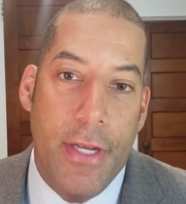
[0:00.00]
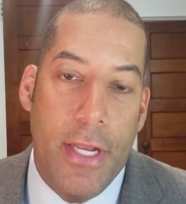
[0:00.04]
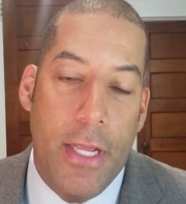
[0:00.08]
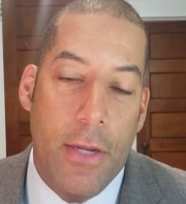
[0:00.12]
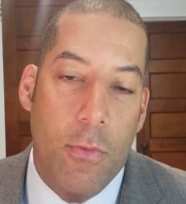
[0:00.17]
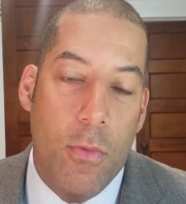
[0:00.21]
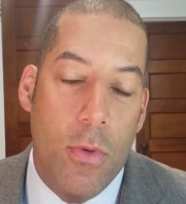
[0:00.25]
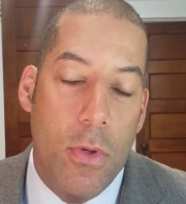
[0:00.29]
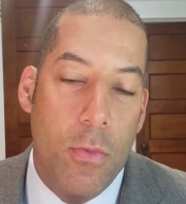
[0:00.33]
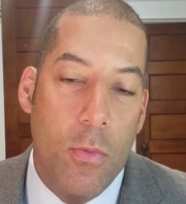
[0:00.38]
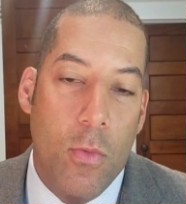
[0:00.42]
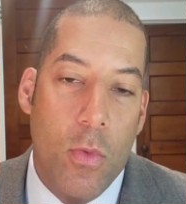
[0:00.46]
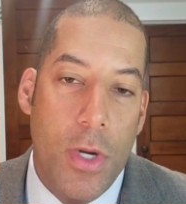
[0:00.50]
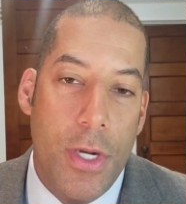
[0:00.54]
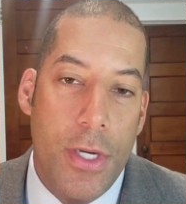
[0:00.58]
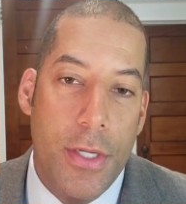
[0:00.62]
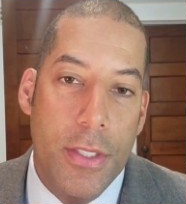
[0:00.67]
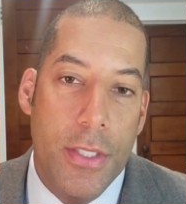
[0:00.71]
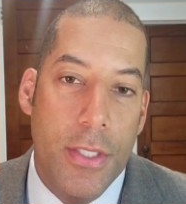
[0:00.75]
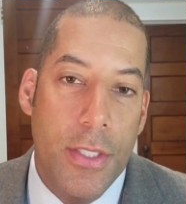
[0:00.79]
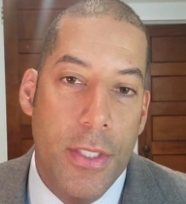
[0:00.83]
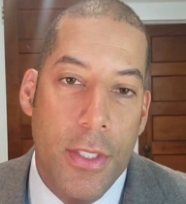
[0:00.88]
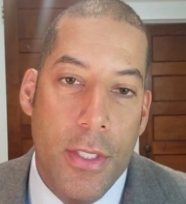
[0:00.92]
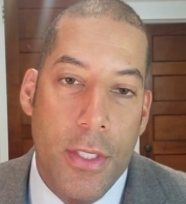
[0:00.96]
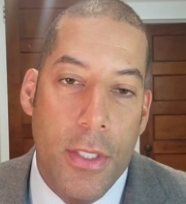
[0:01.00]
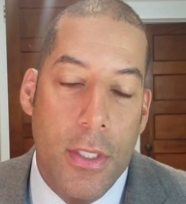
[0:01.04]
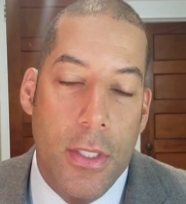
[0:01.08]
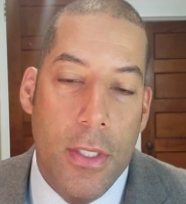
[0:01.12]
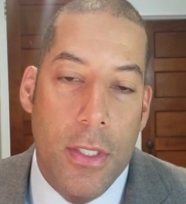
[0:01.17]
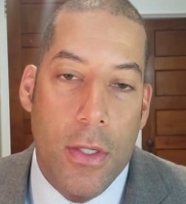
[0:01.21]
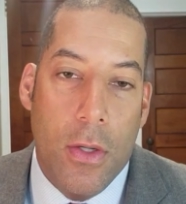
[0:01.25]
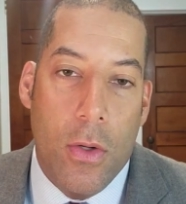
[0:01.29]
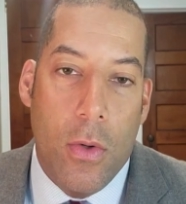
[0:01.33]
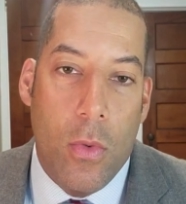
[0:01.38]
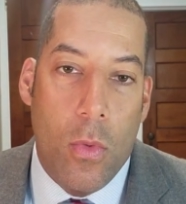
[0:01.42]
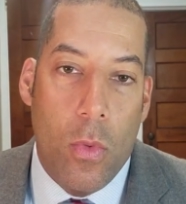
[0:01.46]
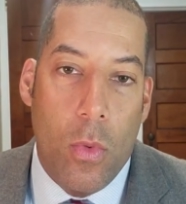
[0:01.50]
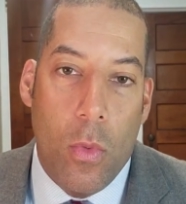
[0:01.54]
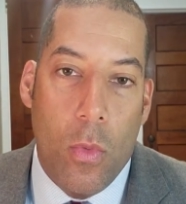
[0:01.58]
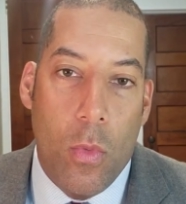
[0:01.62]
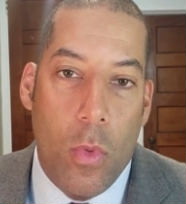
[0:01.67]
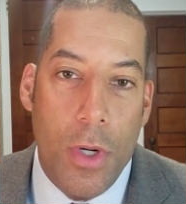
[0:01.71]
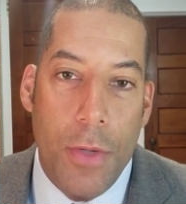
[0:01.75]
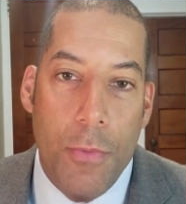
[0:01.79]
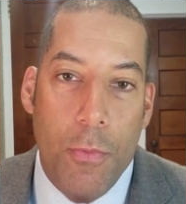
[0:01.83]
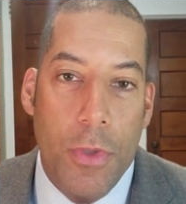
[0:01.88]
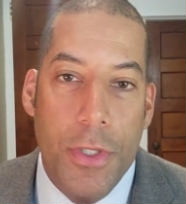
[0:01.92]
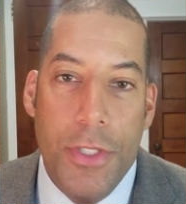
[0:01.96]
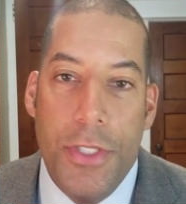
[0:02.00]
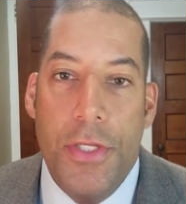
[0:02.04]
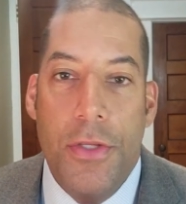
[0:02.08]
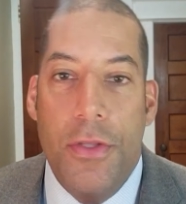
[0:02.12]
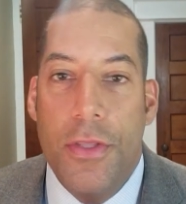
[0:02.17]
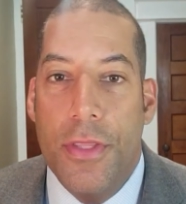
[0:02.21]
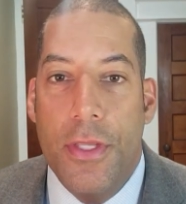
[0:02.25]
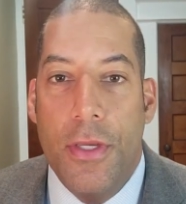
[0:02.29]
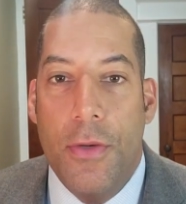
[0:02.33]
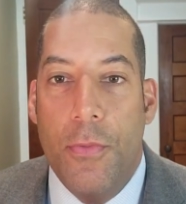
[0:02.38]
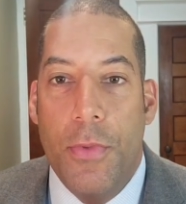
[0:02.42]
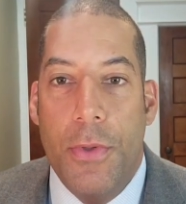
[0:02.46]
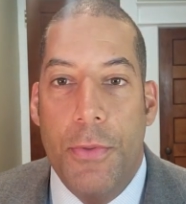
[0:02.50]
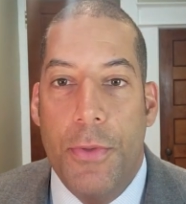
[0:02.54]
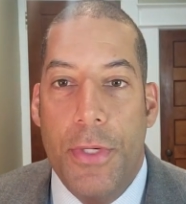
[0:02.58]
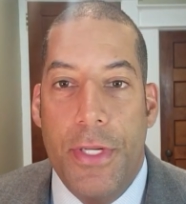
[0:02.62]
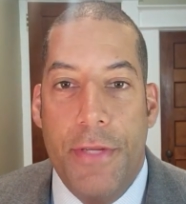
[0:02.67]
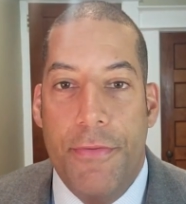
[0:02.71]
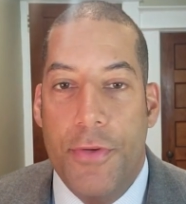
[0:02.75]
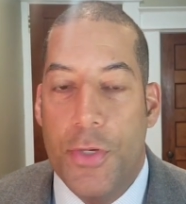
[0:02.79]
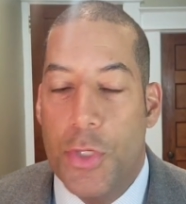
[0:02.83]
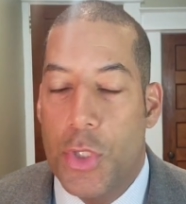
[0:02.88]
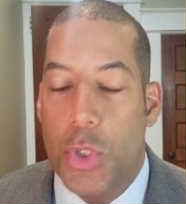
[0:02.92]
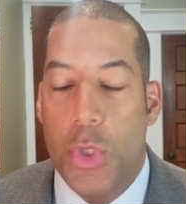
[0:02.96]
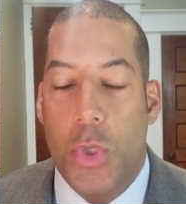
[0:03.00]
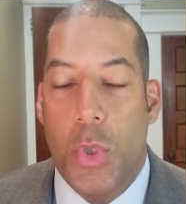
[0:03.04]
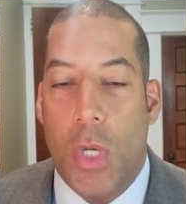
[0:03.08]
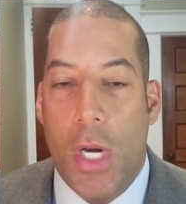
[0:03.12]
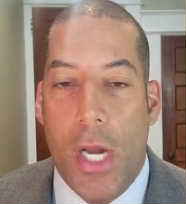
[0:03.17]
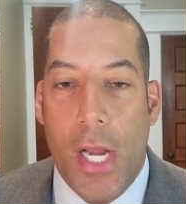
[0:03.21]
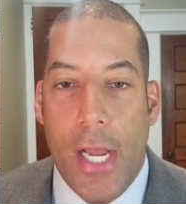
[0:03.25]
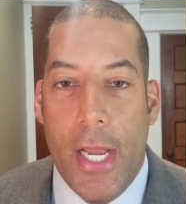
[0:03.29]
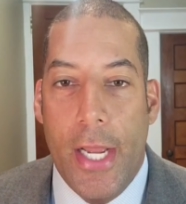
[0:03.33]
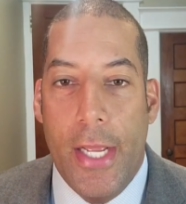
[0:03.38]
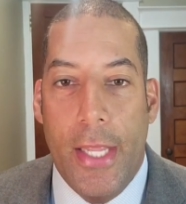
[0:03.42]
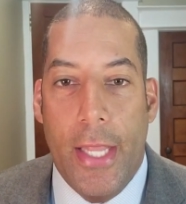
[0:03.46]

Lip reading: Like what do you think we would even try?